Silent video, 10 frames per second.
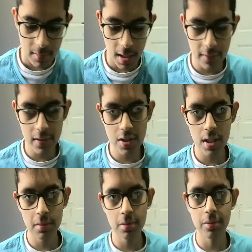
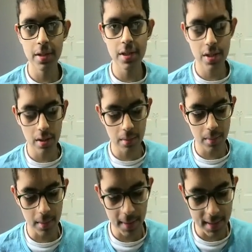Eventually we'll reach
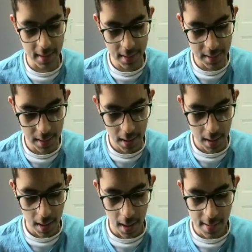a base case,
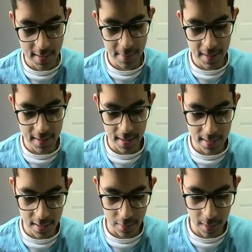and this base
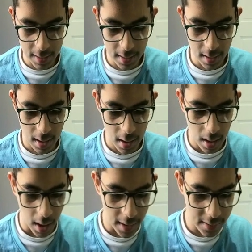case is when
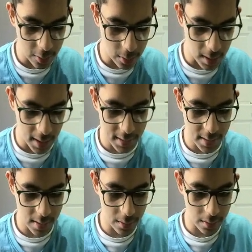either all the letters
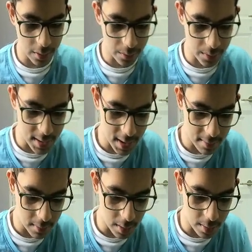are of the
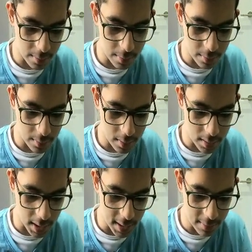same
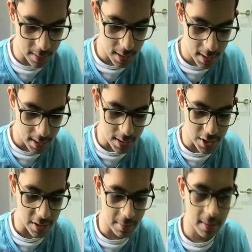type,
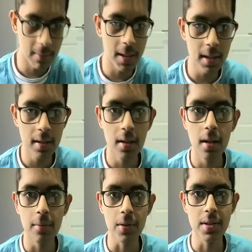e.g. BB,
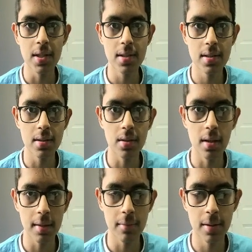because there's
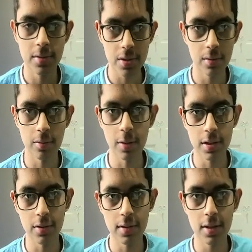pretty much only one
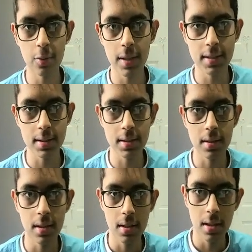unique way to
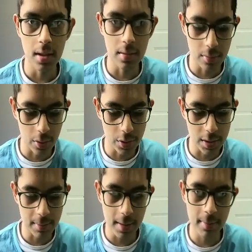
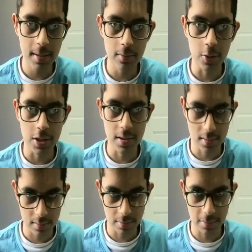order BB, which
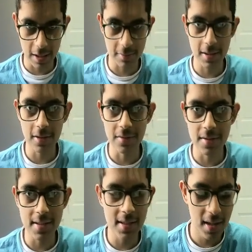is BB
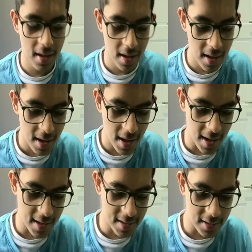obviously,
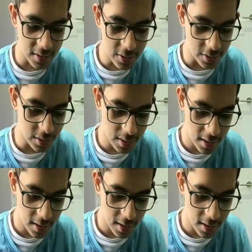and or